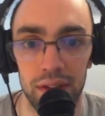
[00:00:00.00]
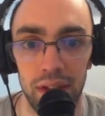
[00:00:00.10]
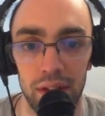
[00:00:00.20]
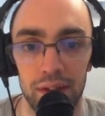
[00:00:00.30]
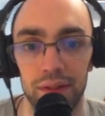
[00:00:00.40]

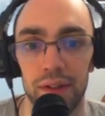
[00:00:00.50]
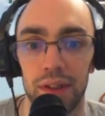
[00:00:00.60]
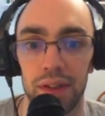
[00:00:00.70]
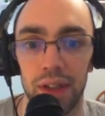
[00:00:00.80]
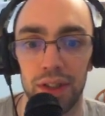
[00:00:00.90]
Now,
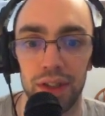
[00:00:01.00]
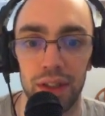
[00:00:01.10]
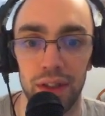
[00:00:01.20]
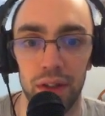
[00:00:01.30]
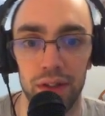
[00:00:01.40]
this guy's
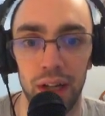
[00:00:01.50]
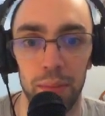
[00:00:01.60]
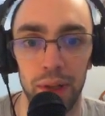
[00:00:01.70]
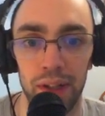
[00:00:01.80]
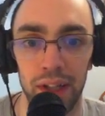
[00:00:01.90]
shield goes
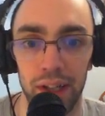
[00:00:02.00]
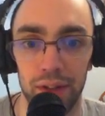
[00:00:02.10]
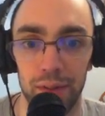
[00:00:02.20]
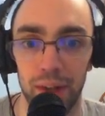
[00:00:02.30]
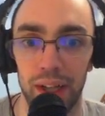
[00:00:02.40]
up, and then I
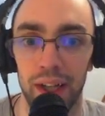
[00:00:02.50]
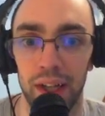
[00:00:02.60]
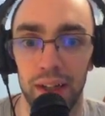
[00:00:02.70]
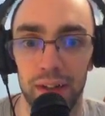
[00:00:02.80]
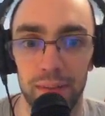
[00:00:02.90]
use
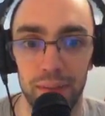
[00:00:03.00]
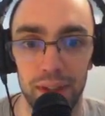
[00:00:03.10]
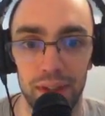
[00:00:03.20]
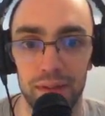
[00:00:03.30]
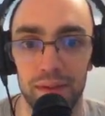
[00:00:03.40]
my
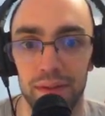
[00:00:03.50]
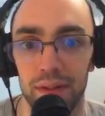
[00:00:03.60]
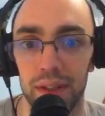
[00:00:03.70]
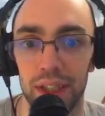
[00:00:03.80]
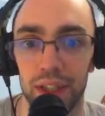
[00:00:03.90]
my
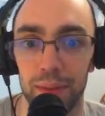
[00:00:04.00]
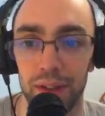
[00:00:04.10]
leech